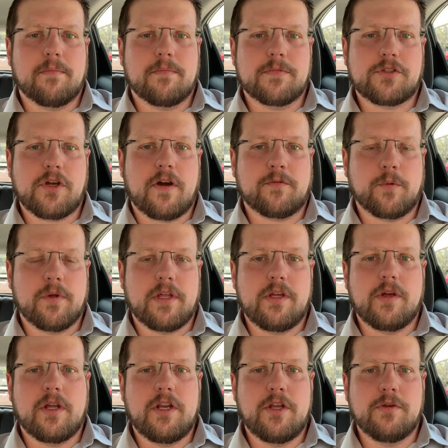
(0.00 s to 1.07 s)
software that
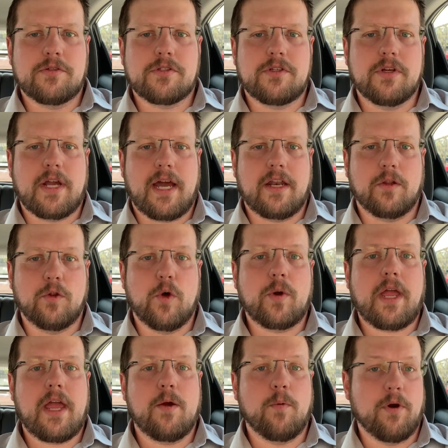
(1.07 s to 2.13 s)
you can use to kind of
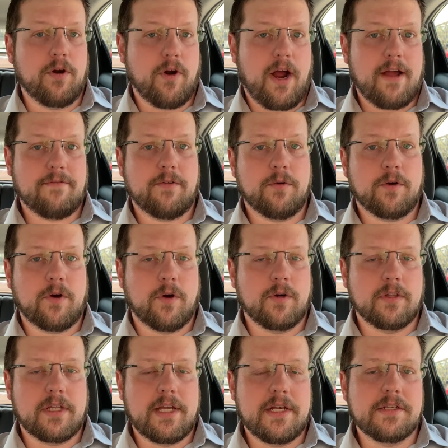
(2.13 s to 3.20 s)
locate where your iPhone
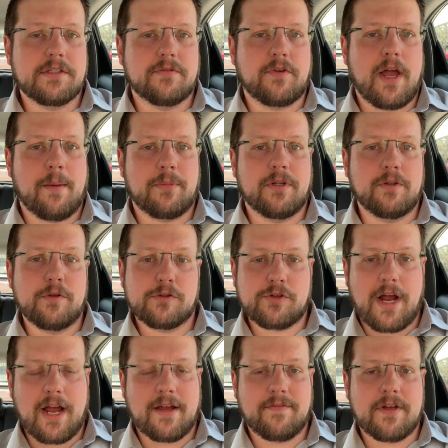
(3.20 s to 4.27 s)
currently is if you happen to lose
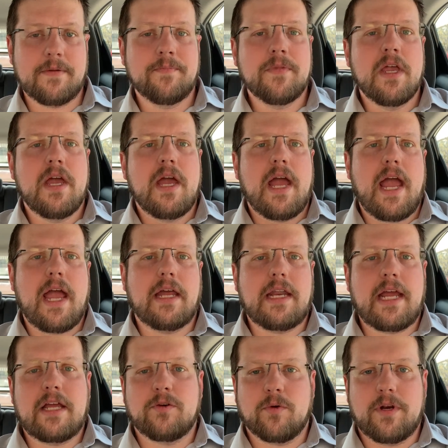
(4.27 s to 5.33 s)
track of it. And
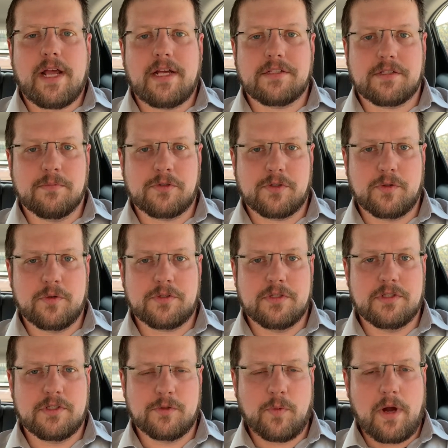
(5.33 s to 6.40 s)
Android has some
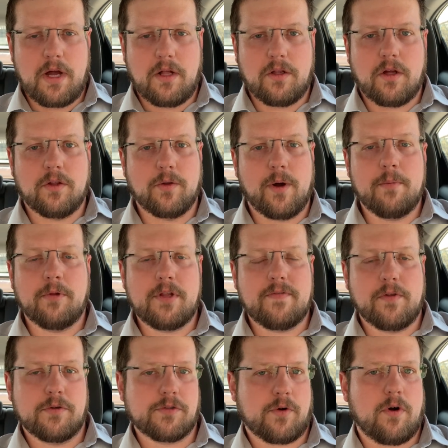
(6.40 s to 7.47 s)
solutions as well, although I believe
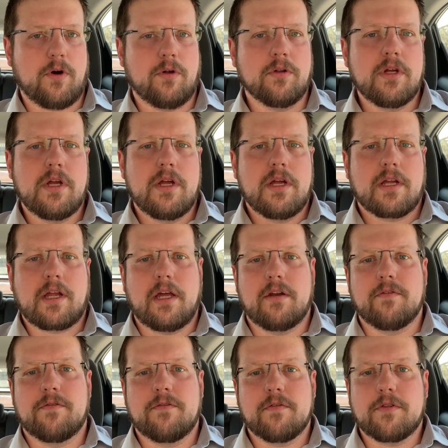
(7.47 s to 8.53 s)
those are all kind
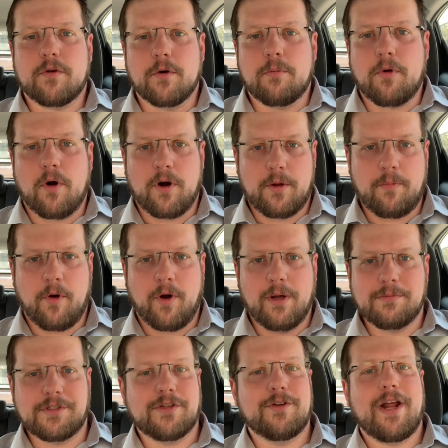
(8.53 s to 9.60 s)
of third-party
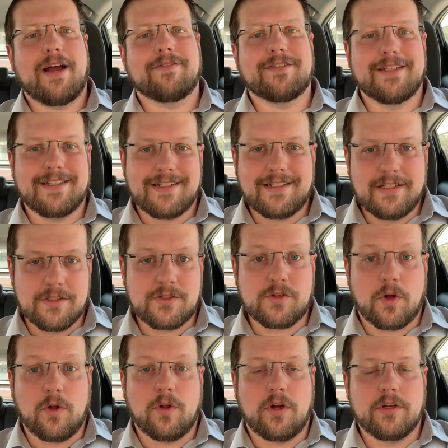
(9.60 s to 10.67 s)
programs that you'd have to
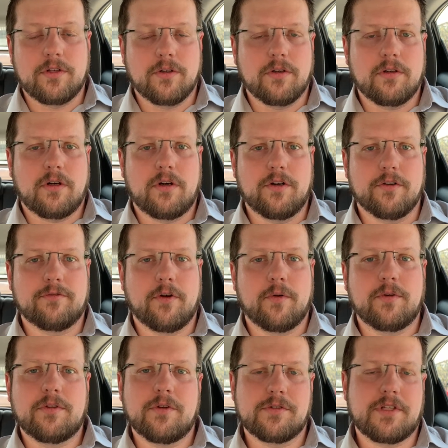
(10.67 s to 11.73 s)
install on your
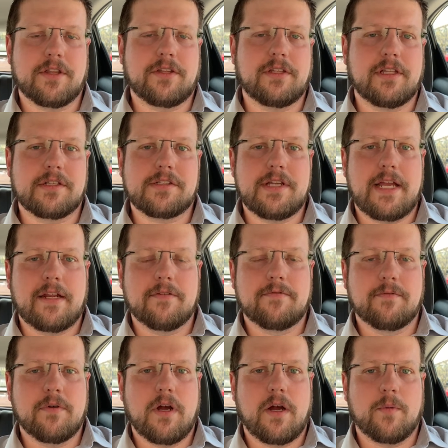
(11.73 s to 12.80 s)
phone. There's nothing that's
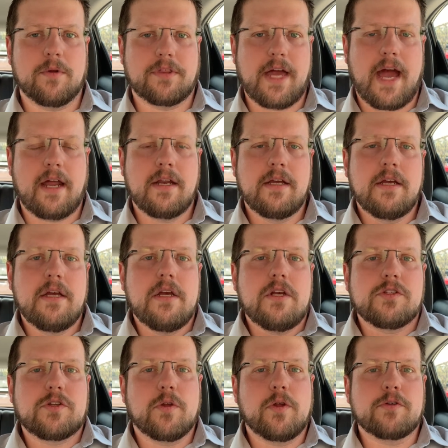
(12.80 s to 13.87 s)
native with that.
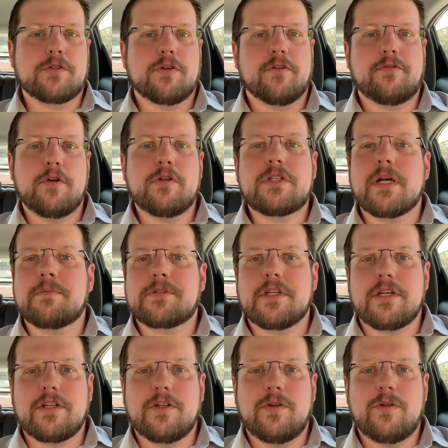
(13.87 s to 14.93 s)
So those are a few tips
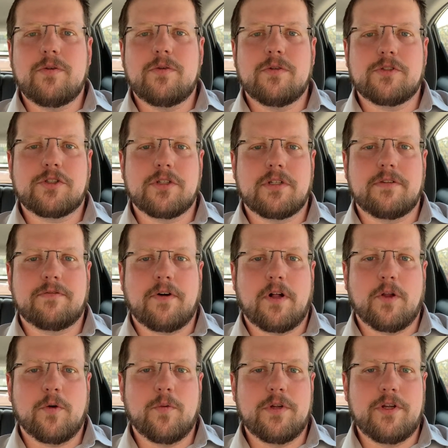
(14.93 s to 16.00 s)
that you should
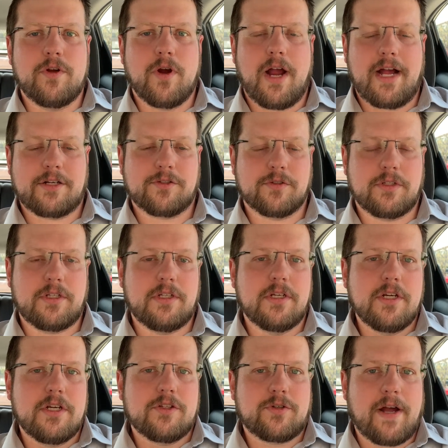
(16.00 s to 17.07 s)
follow when you're actually
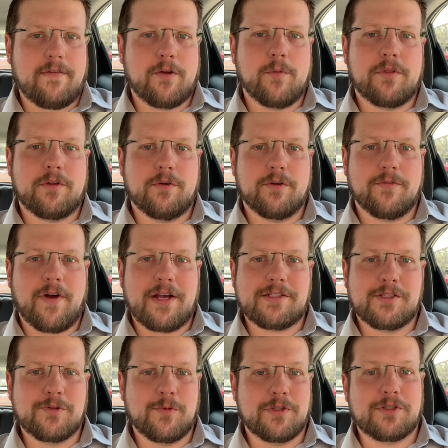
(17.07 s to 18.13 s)
traveling with your
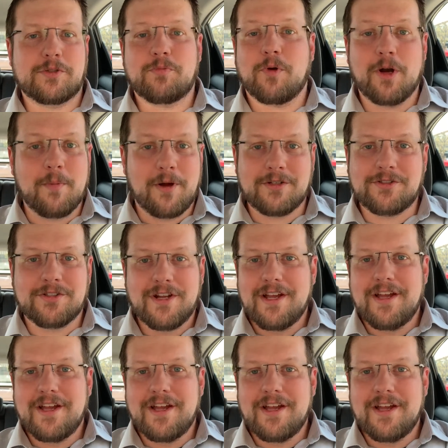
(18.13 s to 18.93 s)
devices, which is pretty much